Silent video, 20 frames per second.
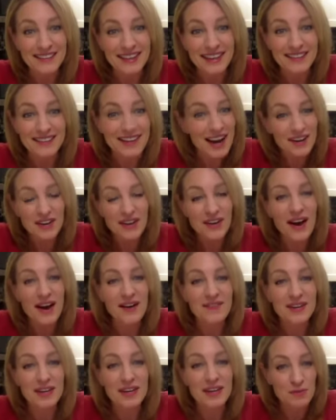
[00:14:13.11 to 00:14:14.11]
I mean, I don't know how
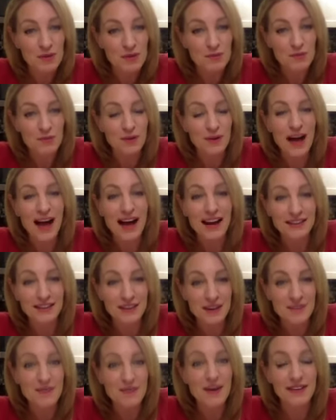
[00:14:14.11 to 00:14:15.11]
many people had
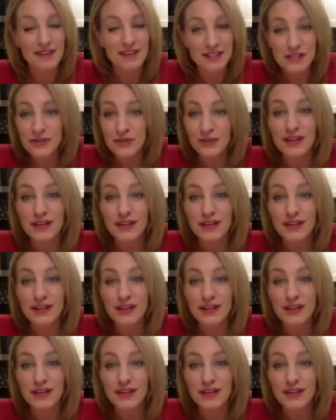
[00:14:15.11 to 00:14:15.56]
grandparents who